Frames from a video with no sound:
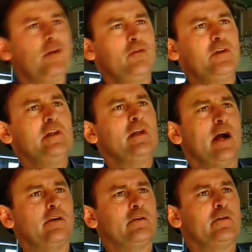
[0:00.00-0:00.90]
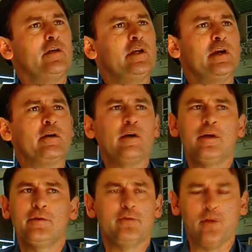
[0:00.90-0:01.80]
15 youngsters a year,
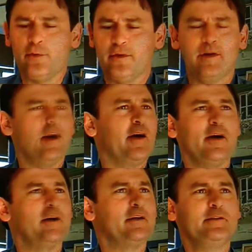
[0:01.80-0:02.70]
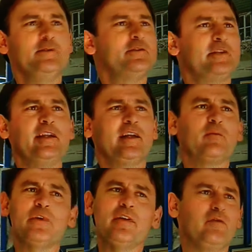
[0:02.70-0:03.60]
so you still
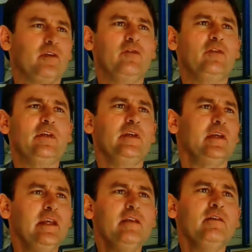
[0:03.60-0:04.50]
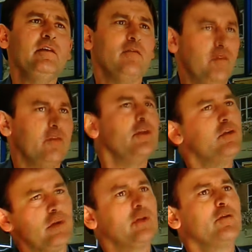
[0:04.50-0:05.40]
can breed 50
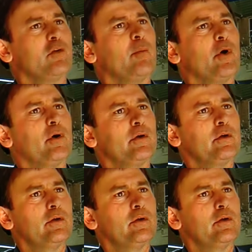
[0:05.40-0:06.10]
children from her.